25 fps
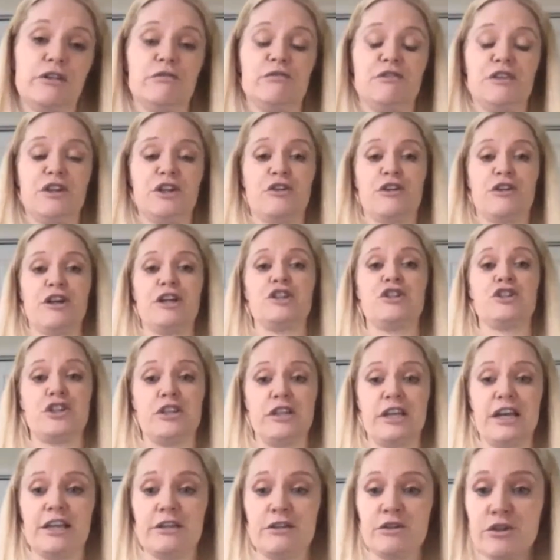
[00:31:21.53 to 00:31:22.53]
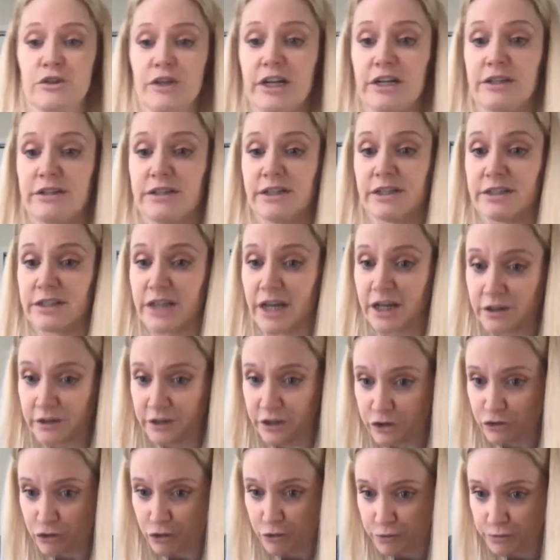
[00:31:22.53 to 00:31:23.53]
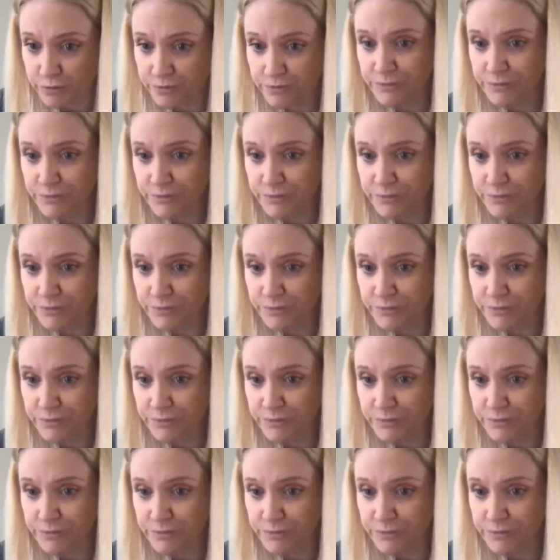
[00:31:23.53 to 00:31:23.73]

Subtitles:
configuration then. So that is exactly true.